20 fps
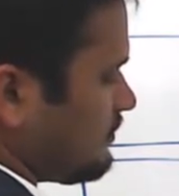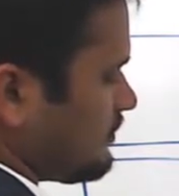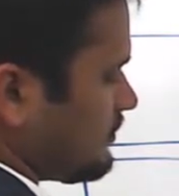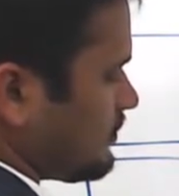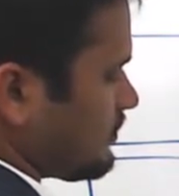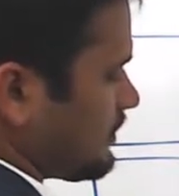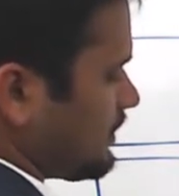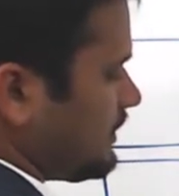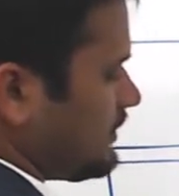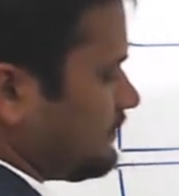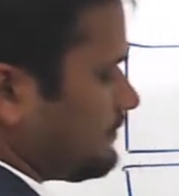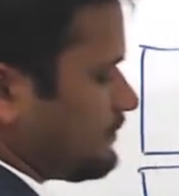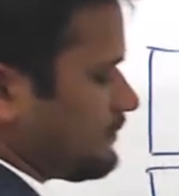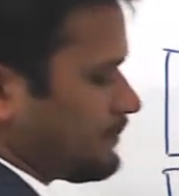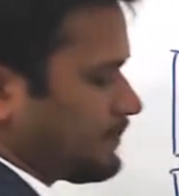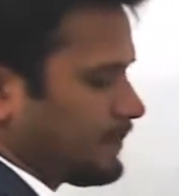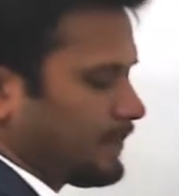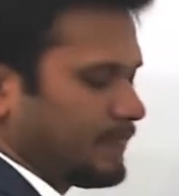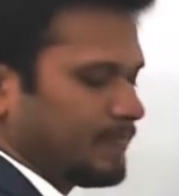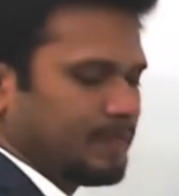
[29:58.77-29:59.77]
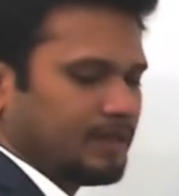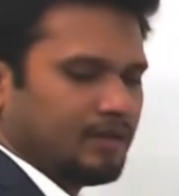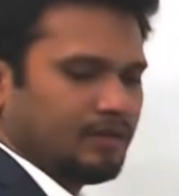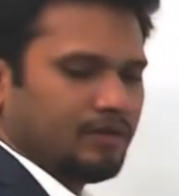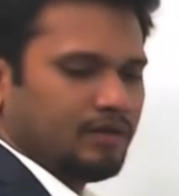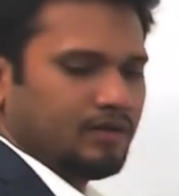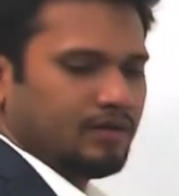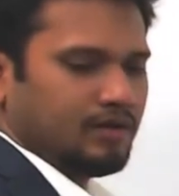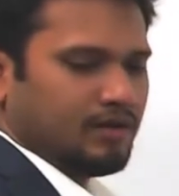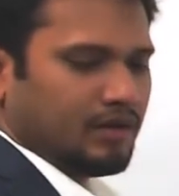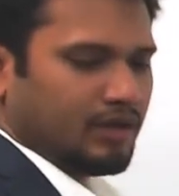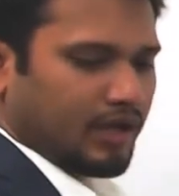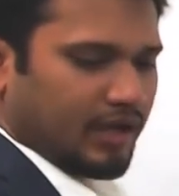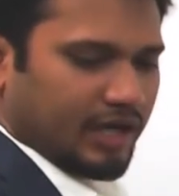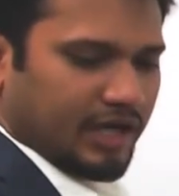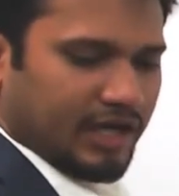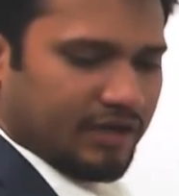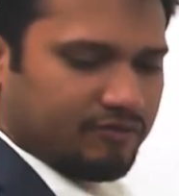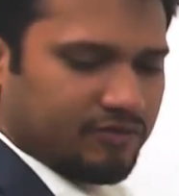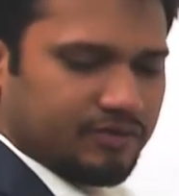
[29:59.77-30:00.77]
Okay,
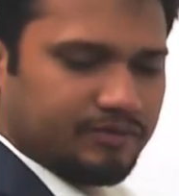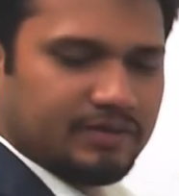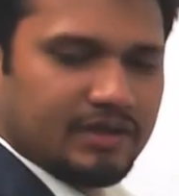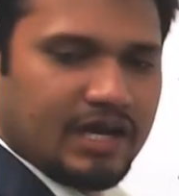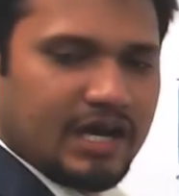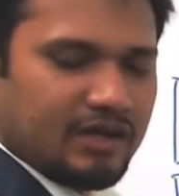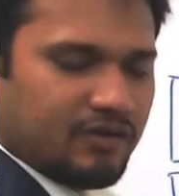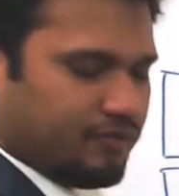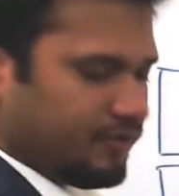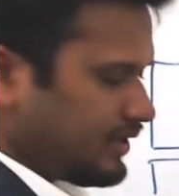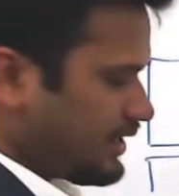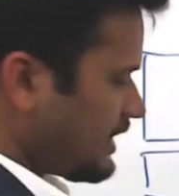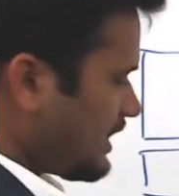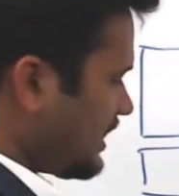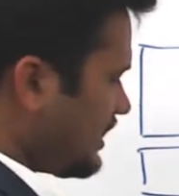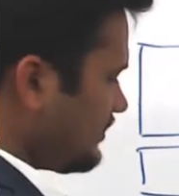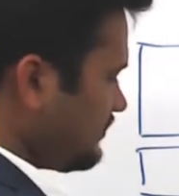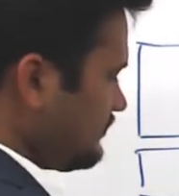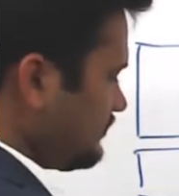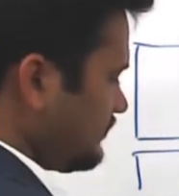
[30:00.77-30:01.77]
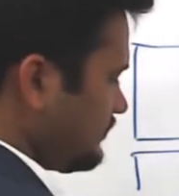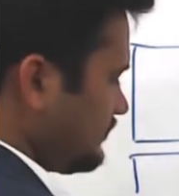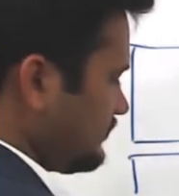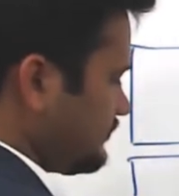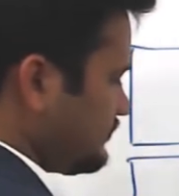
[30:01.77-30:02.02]
and above that we have